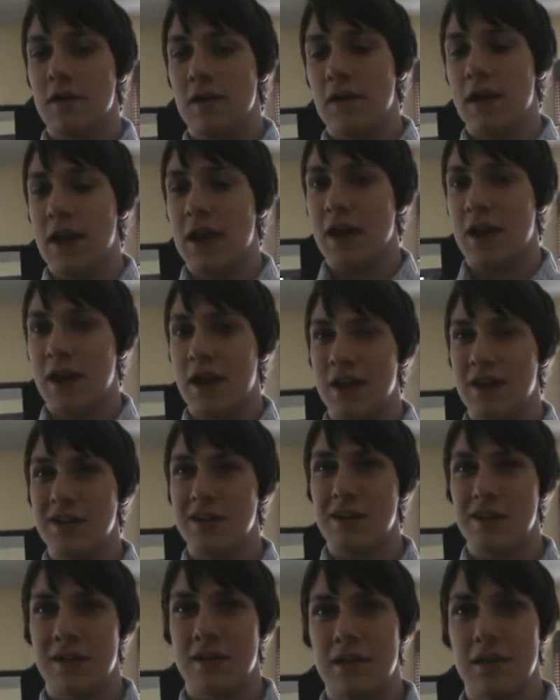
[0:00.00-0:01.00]

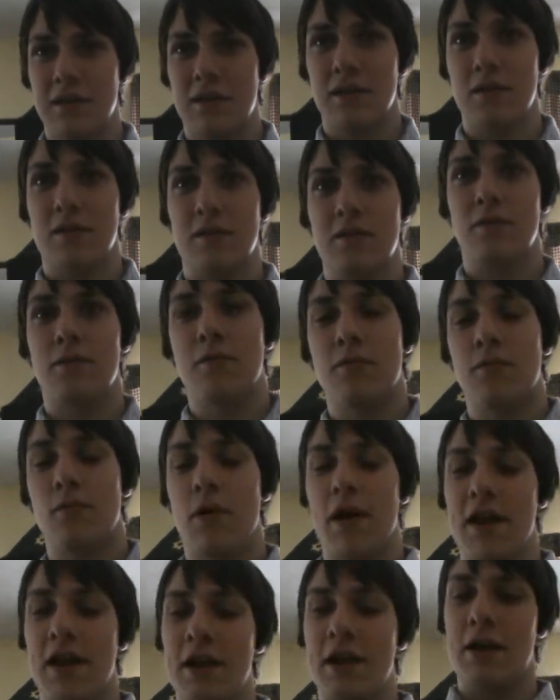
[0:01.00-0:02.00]
and
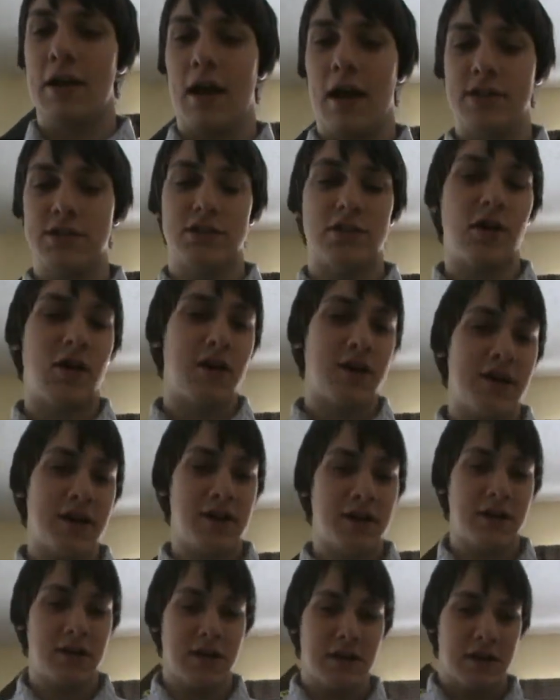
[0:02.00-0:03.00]
when I
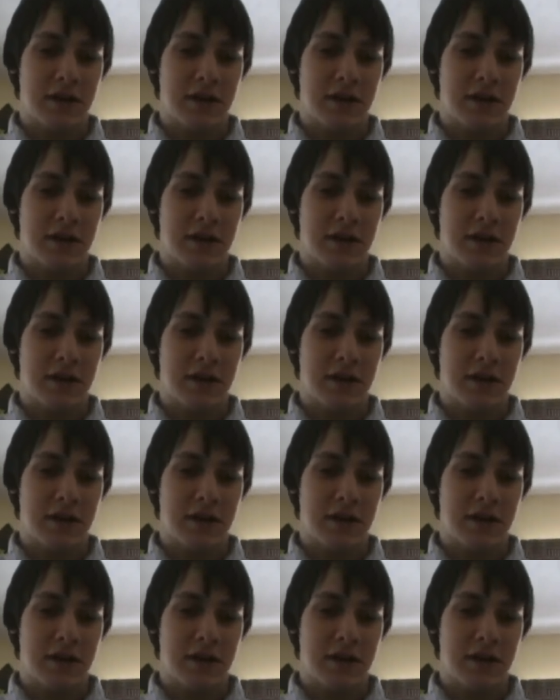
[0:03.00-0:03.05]
started